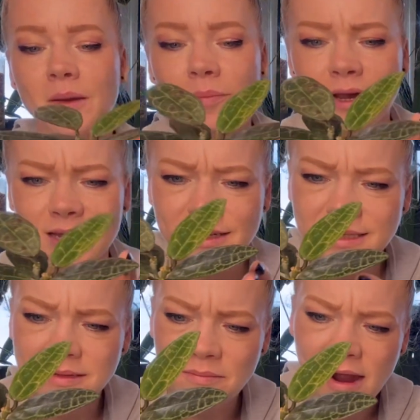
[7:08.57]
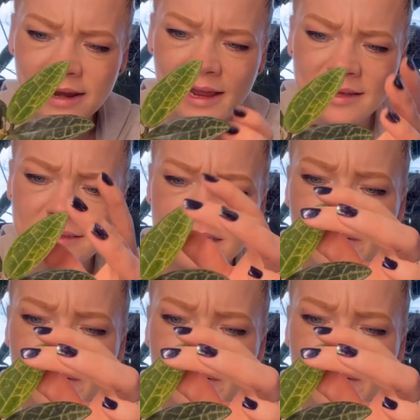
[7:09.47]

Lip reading: But mine has